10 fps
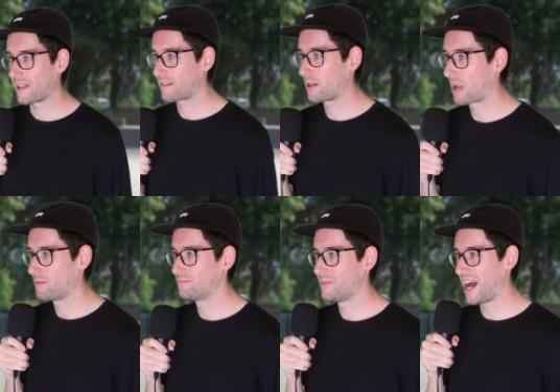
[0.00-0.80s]
How do you
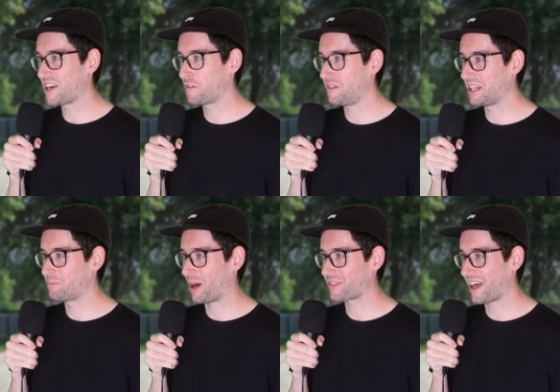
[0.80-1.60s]
feel having brought
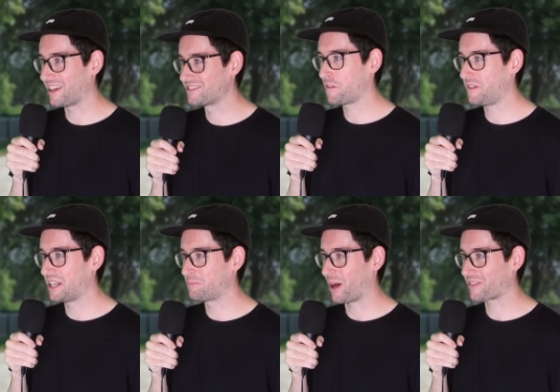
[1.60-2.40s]
your girlfriend
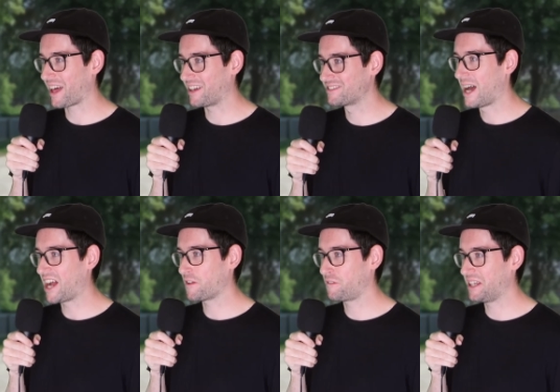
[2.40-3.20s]
along to watch you
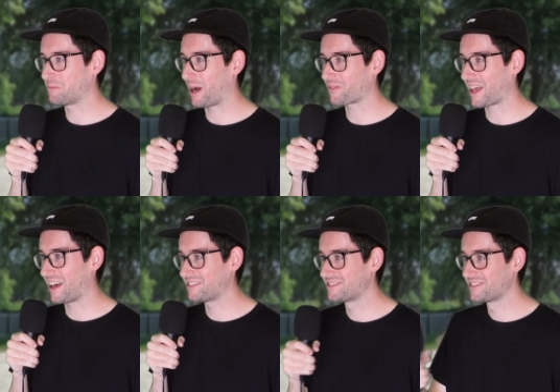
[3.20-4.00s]
lose and go straight to the
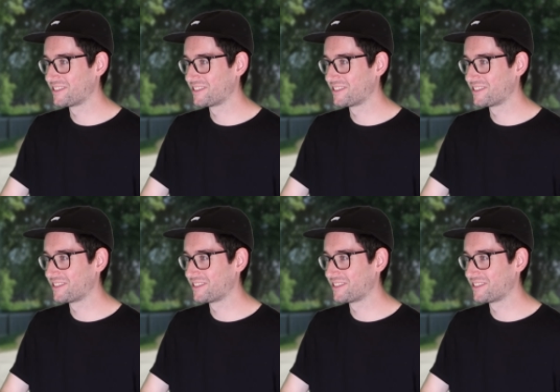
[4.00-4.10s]
gulag?